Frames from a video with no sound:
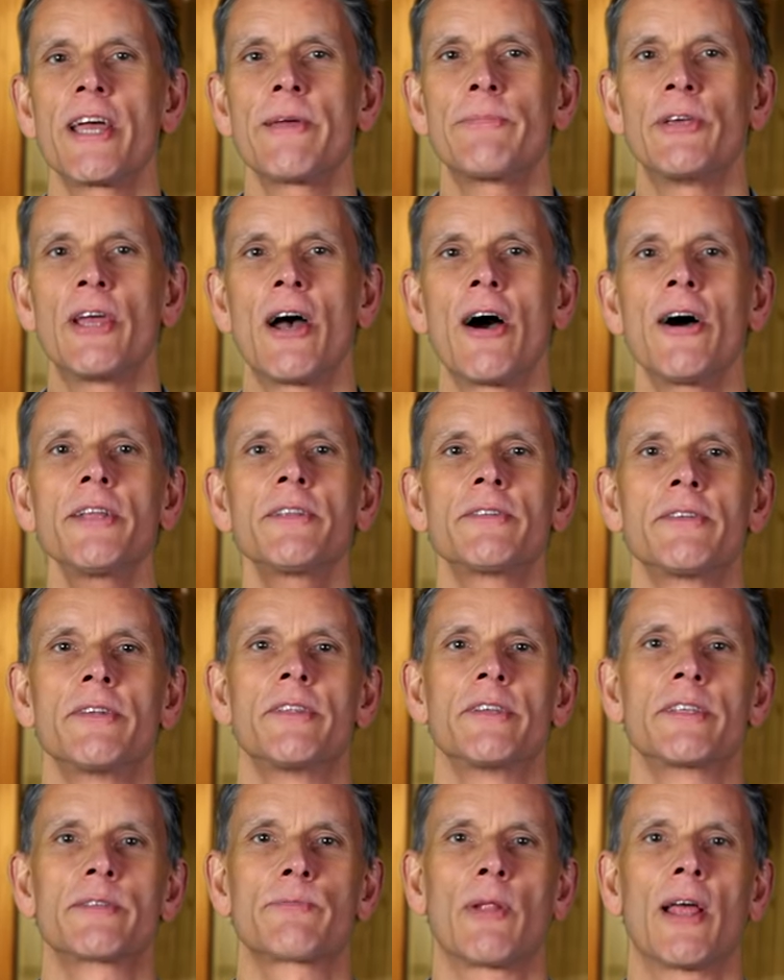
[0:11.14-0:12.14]
API to
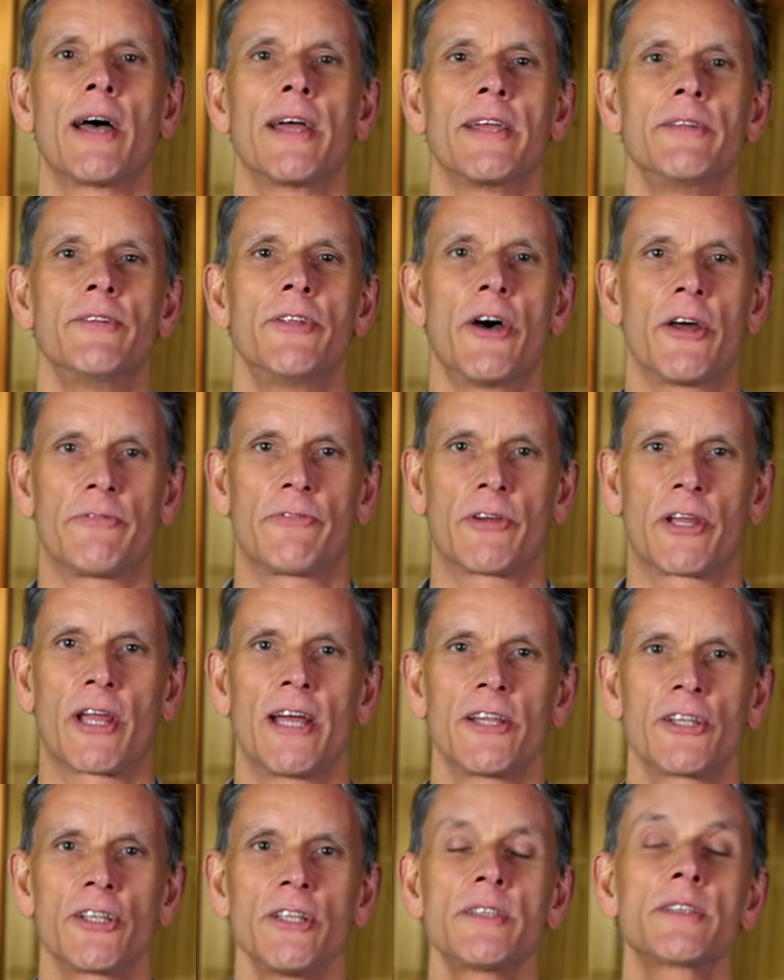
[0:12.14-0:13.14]
display
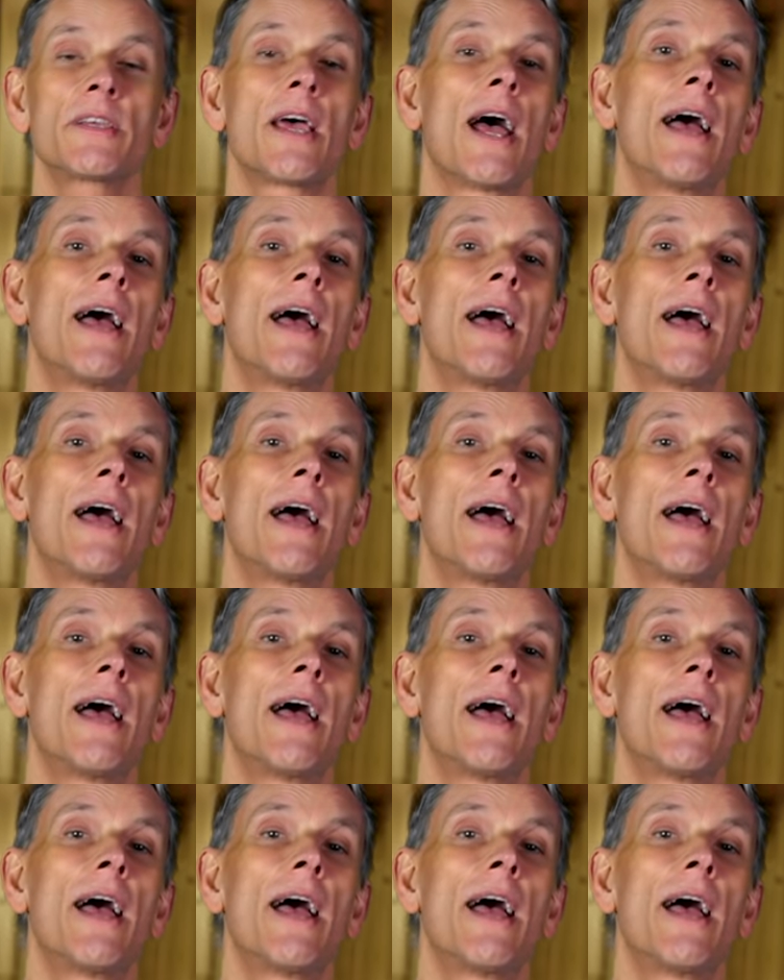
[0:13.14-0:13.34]
notifications